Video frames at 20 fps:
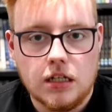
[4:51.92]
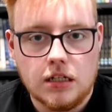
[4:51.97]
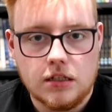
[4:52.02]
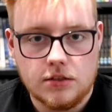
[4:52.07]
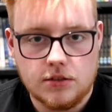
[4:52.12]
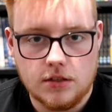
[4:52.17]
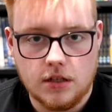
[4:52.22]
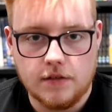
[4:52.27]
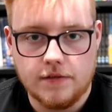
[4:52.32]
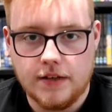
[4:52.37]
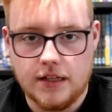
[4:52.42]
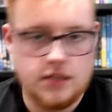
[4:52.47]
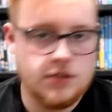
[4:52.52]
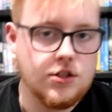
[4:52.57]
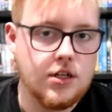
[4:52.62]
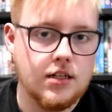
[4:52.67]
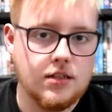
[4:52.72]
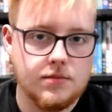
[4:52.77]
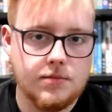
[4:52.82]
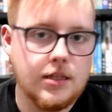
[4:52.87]
so then
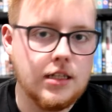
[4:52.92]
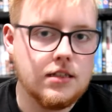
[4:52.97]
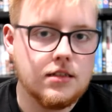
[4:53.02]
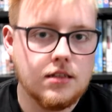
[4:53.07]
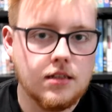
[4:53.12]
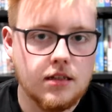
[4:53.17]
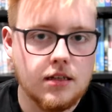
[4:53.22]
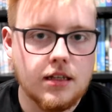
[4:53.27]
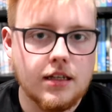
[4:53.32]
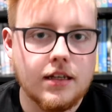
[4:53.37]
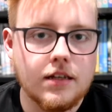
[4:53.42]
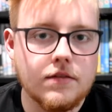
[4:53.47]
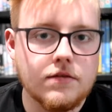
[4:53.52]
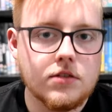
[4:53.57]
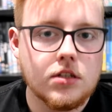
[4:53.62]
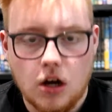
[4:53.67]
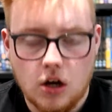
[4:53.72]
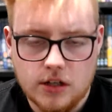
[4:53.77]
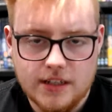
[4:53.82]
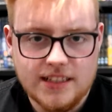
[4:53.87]
Charles Manson
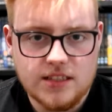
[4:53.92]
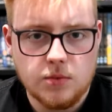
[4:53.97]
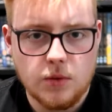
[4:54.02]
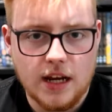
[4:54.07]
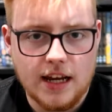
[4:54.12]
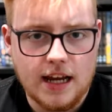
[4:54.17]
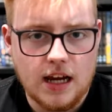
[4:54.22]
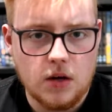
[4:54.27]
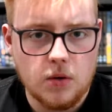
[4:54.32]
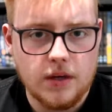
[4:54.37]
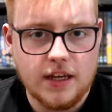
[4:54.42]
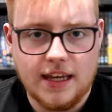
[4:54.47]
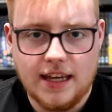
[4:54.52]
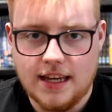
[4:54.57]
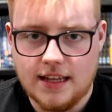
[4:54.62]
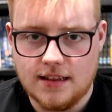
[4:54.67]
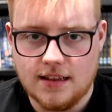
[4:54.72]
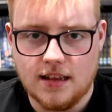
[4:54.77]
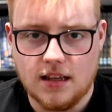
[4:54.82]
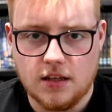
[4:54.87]
leaves. On his way out, he
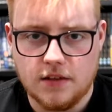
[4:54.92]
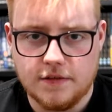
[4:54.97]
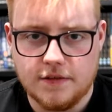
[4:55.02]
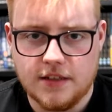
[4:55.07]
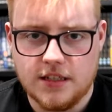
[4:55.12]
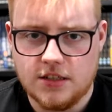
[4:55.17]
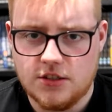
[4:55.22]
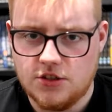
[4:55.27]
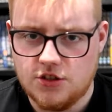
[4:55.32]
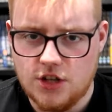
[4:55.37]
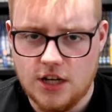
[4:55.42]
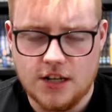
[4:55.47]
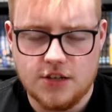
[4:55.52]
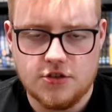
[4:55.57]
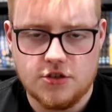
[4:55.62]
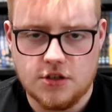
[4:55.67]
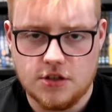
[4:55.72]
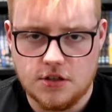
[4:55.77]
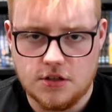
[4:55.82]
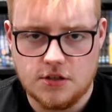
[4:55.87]
and Cliff
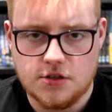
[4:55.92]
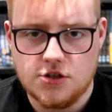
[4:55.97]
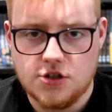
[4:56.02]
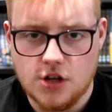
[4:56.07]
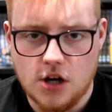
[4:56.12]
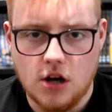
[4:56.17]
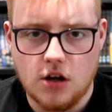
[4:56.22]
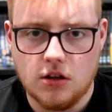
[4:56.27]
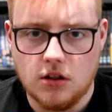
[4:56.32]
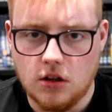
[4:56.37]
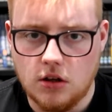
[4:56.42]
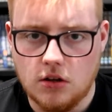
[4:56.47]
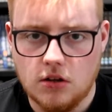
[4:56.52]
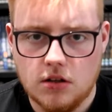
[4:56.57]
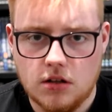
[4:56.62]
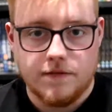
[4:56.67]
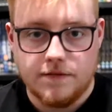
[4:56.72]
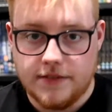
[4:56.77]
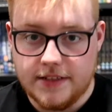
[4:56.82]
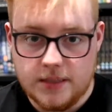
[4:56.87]
exchange a short look.
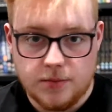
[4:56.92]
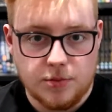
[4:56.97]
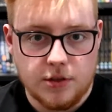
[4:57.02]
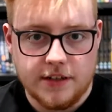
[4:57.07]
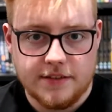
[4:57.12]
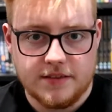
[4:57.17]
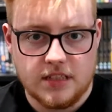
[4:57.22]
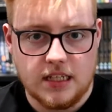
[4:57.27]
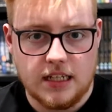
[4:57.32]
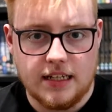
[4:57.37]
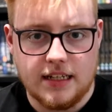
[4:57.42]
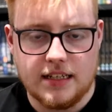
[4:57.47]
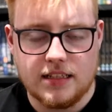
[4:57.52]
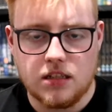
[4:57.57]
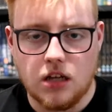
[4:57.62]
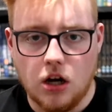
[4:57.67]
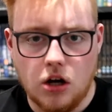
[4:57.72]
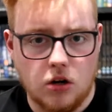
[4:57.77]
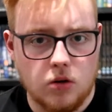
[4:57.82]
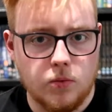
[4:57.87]
This brief scene is
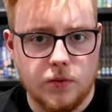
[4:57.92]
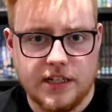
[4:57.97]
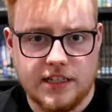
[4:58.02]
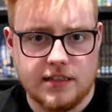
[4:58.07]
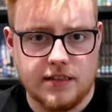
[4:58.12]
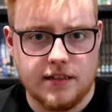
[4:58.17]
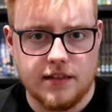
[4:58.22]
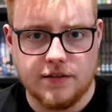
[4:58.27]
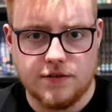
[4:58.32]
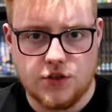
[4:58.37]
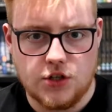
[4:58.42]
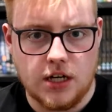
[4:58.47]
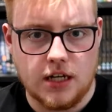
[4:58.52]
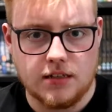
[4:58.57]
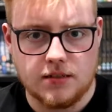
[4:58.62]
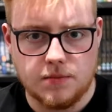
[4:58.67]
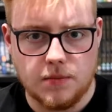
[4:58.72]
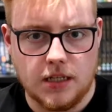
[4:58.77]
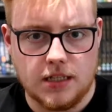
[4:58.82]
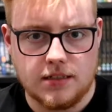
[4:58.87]
all we see of
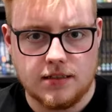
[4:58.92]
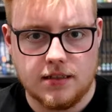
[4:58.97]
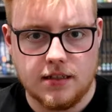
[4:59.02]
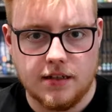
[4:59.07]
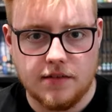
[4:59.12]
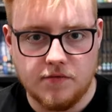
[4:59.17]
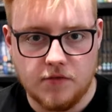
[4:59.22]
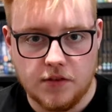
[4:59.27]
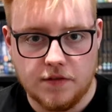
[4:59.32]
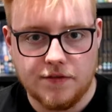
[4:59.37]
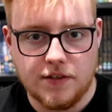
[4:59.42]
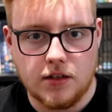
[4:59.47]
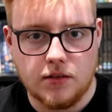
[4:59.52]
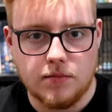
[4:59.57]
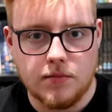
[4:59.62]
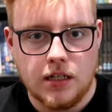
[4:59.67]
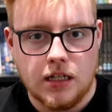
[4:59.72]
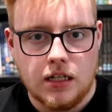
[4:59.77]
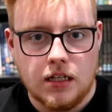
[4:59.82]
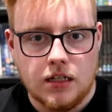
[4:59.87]
Charles Manson in the
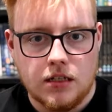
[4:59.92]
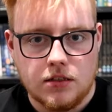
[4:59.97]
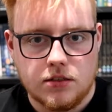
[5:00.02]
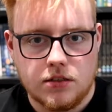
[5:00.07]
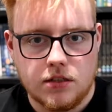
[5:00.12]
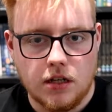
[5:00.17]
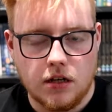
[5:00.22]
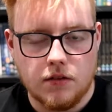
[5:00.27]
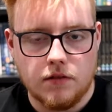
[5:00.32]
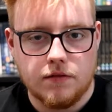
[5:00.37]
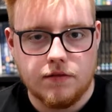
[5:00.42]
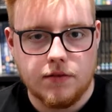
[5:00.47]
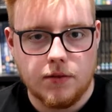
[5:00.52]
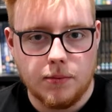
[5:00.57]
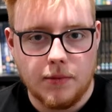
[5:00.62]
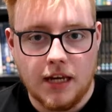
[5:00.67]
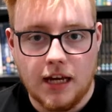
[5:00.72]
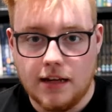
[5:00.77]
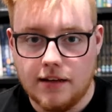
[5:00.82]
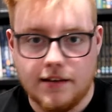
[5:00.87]
film, so for
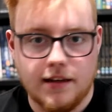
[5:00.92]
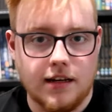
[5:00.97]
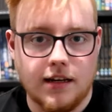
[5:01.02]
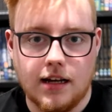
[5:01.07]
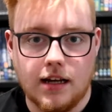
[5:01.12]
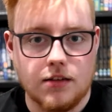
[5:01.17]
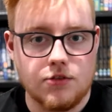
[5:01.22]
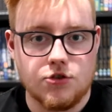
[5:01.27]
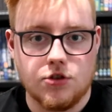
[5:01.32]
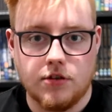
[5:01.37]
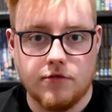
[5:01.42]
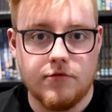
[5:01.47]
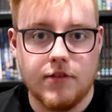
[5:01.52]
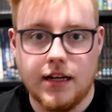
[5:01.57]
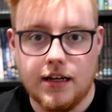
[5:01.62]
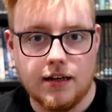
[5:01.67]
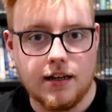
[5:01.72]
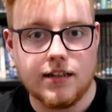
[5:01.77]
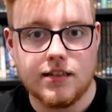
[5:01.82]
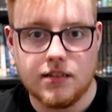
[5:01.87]
me I didn't actually
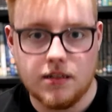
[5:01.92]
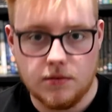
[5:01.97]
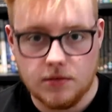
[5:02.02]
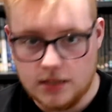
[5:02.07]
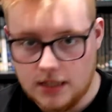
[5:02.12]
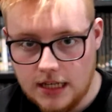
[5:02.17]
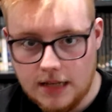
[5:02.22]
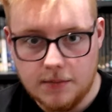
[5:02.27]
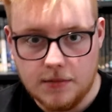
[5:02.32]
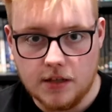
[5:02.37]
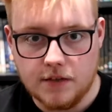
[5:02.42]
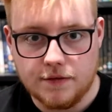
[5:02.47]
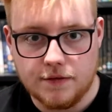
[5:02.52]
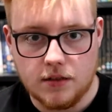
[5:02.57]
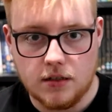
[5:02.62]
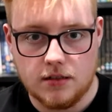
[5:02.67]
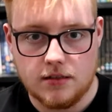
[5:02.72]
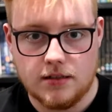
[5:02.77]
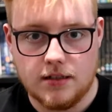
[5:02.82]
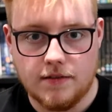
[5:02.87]
realise it was him at
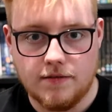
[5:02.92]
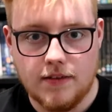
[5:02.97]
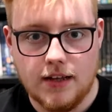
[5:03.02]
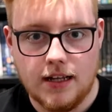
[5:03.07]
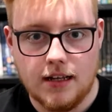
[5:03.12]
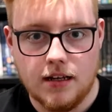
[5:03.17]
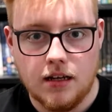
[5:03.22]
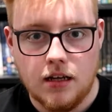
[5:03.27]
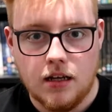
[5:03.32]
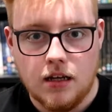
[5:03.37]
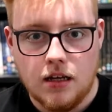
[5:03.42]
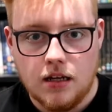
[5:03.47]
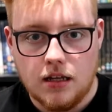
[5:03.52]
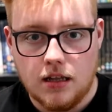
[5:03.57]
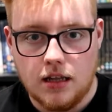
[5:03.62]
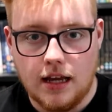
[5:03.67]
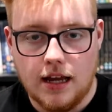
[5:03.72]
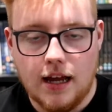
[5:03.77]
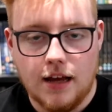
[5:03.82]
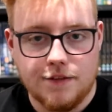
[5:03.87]
first, and then
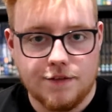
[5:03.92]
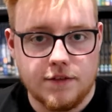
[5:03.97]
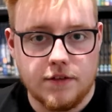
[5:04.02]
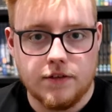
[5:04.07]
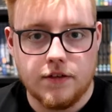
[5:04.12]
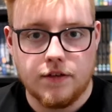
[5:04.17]
like after the